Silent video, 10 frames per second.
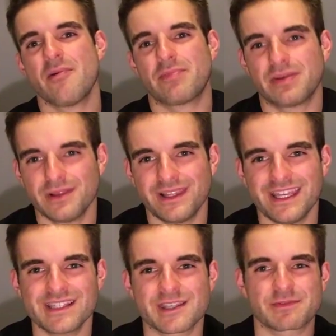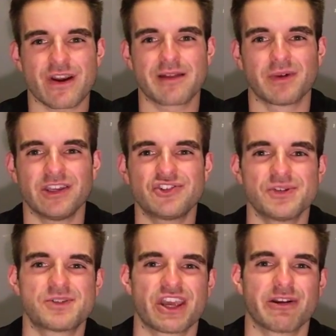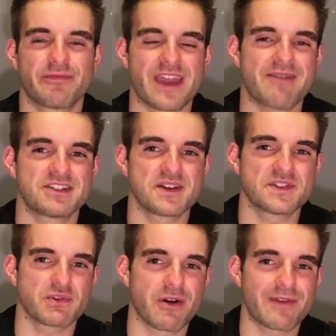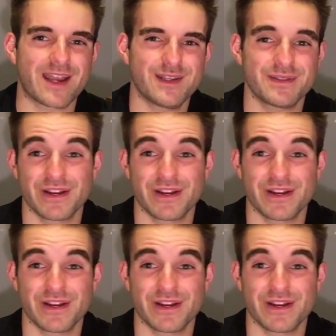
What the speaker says: please subscribe to my YouTube channel if you haven't done so already.